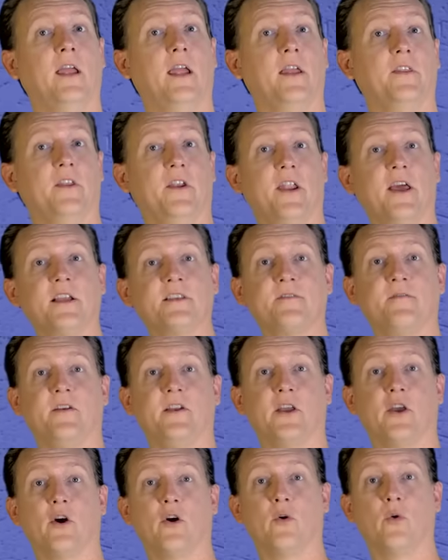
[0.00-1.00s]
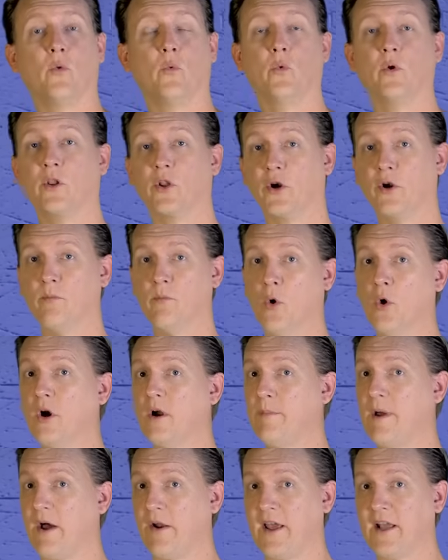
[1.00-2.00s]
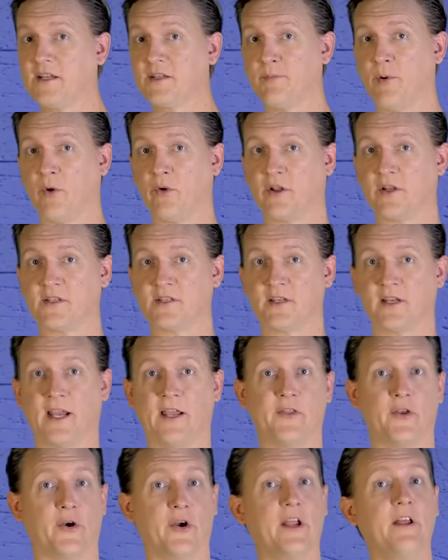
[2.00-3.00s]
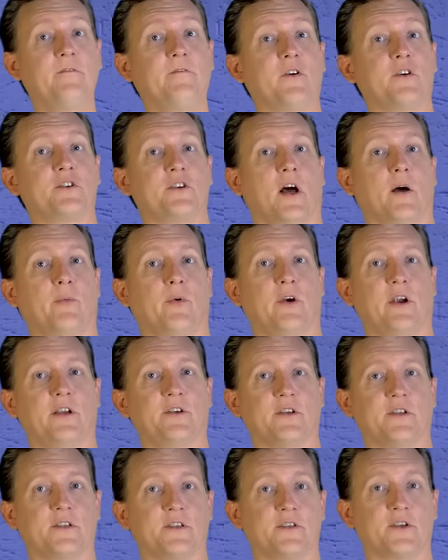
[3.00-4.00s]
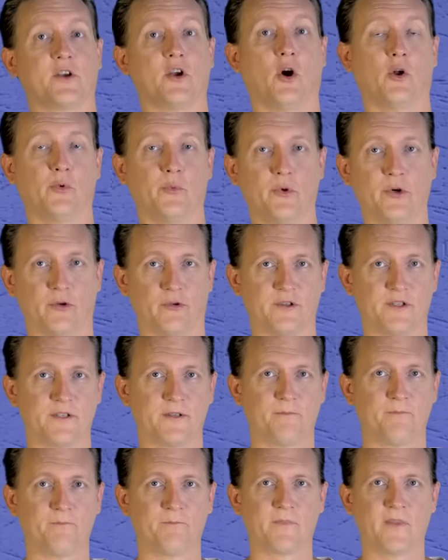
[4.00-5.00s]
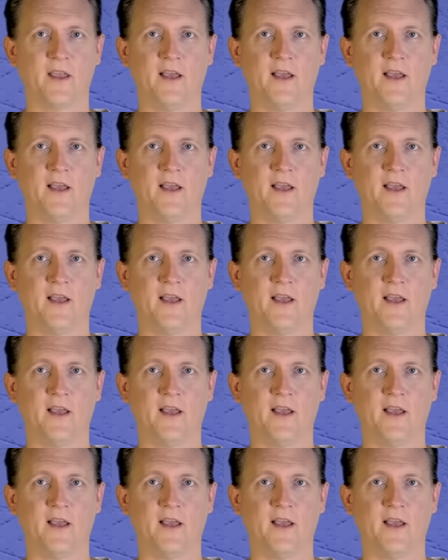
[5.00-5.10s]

In the next video, we'll learn more about exponents and their inverse operations called roots.